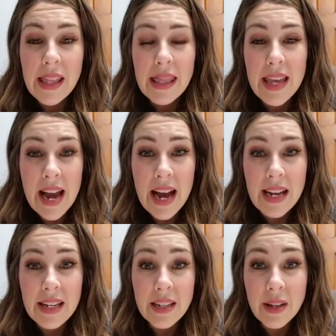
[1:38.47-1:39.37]

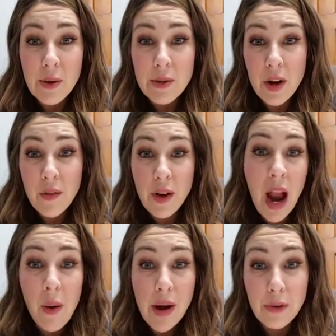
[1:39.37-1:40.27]
that goes over
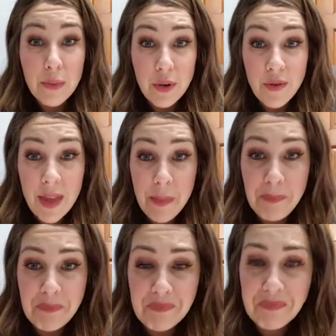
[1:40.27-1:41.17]
how I remove
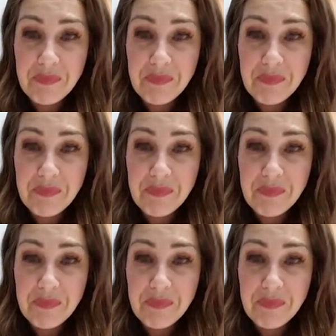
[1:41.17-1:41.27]
them.